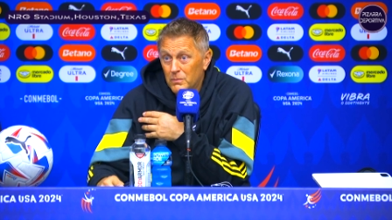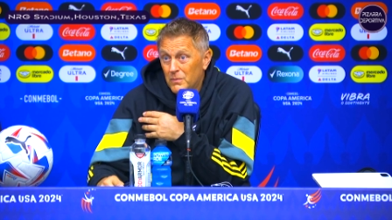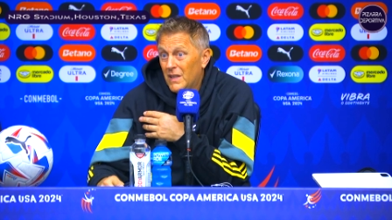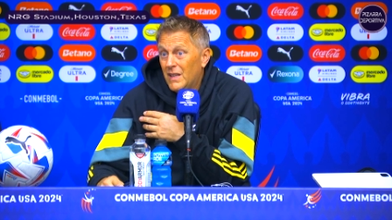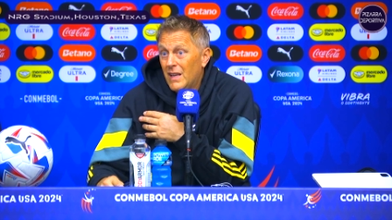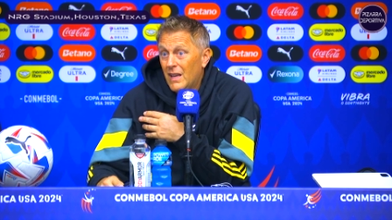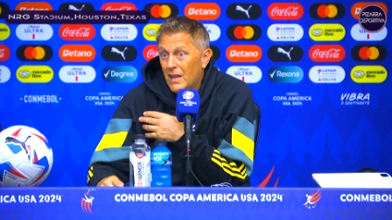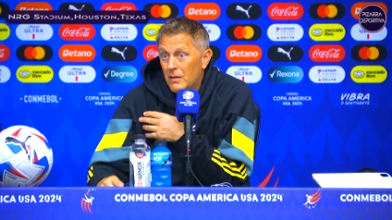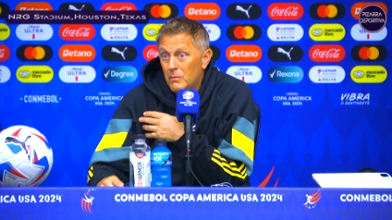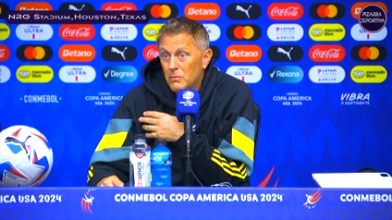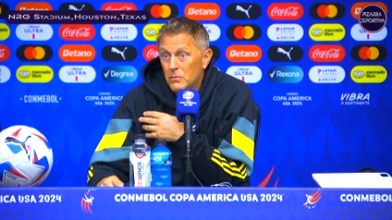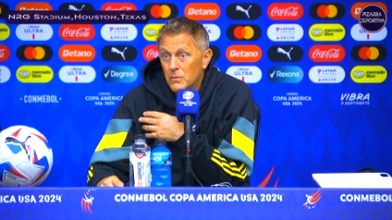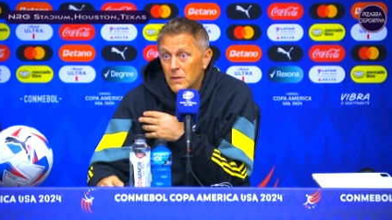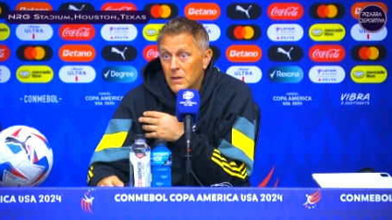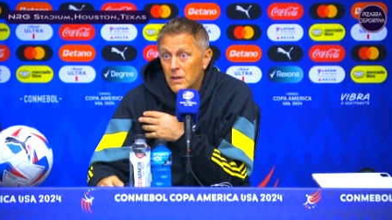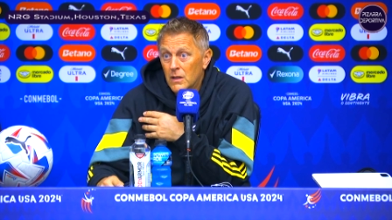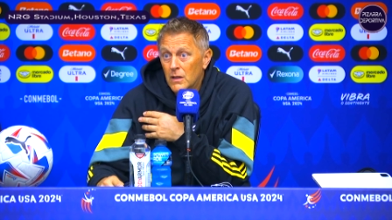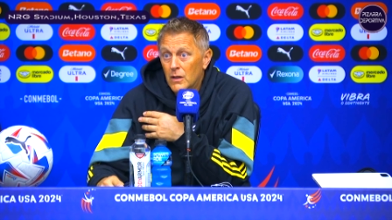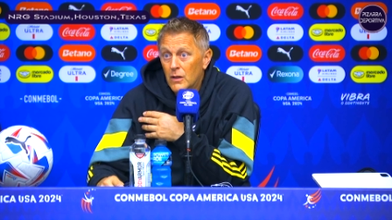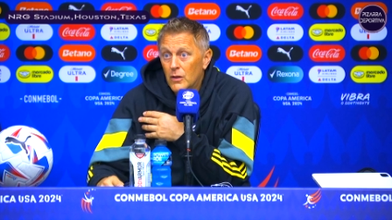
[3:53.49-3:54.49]
game
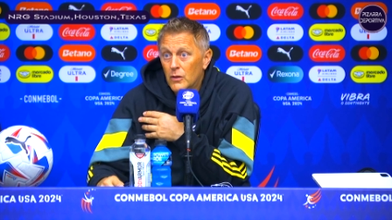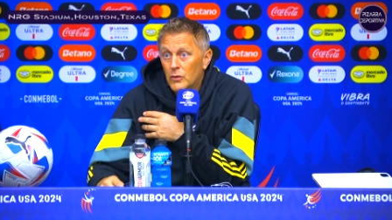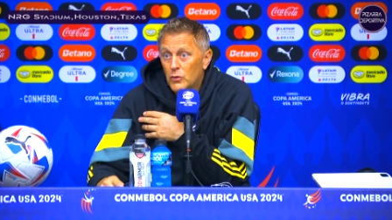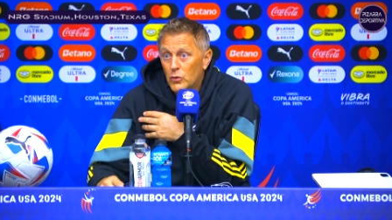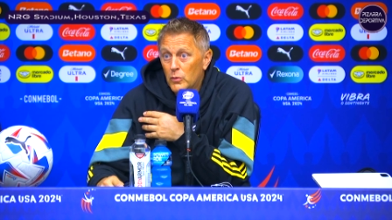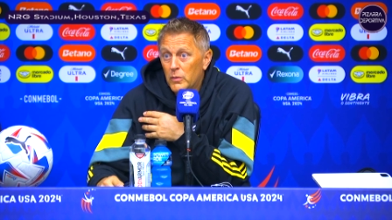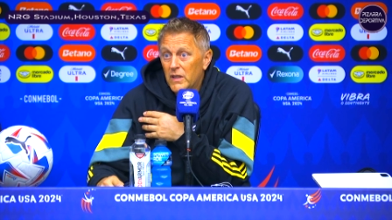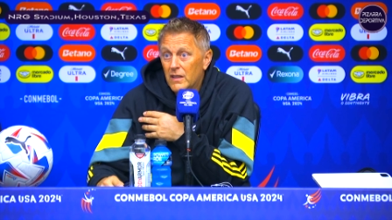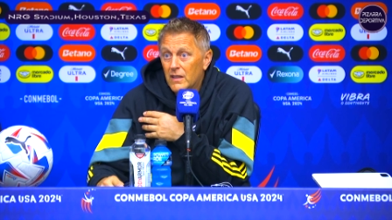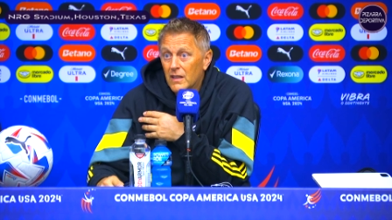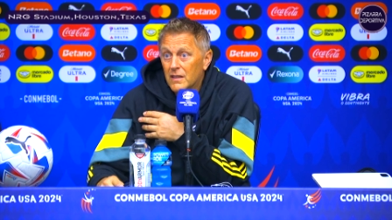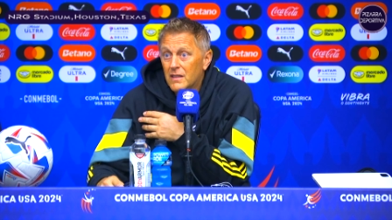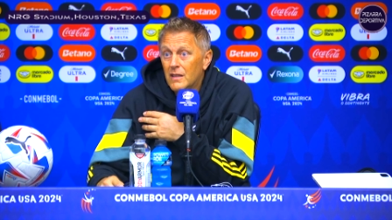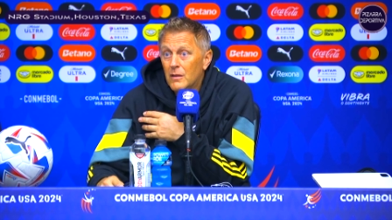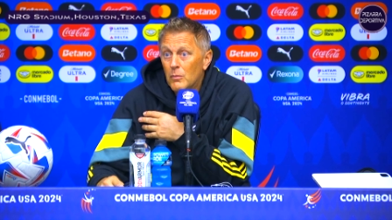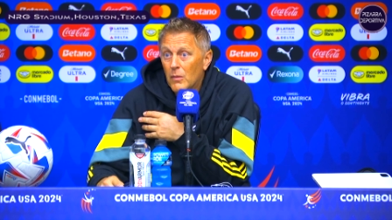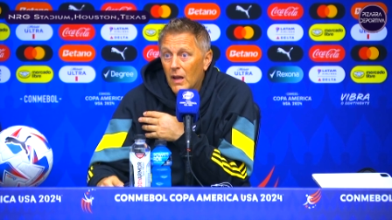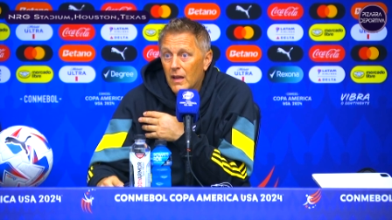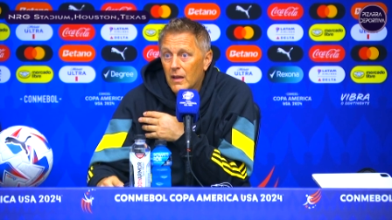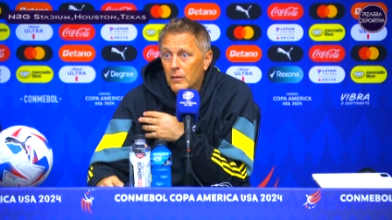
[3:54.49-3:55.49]
to a
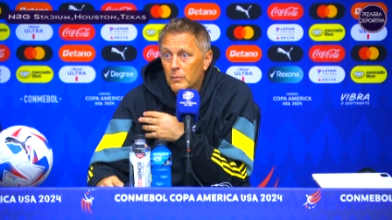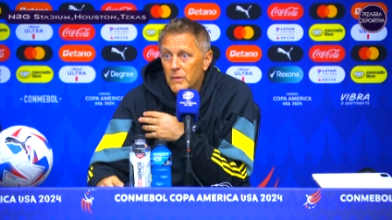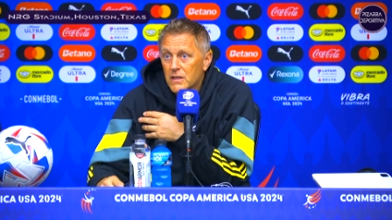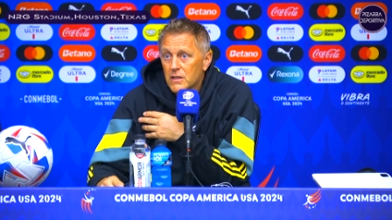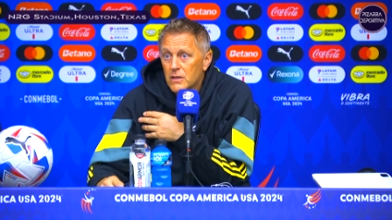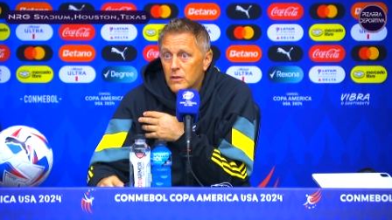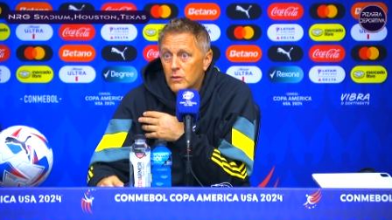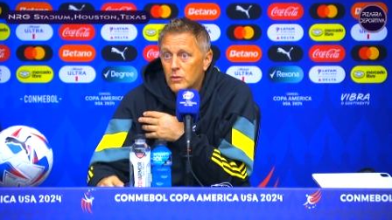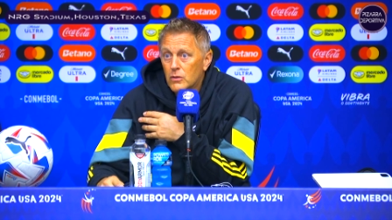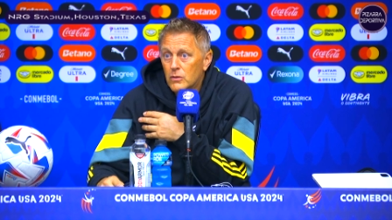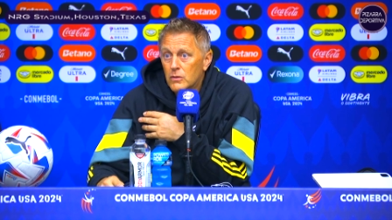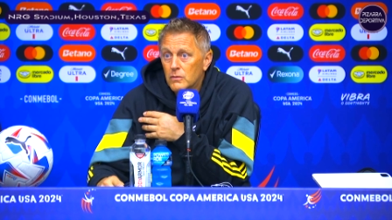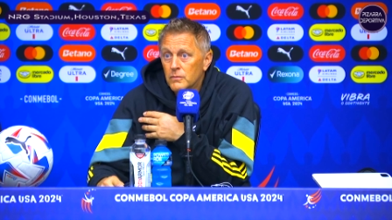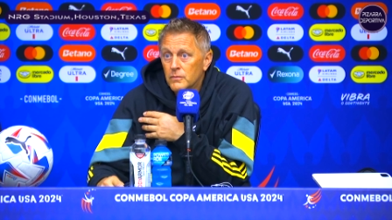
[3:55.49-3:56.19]
team like Mexico.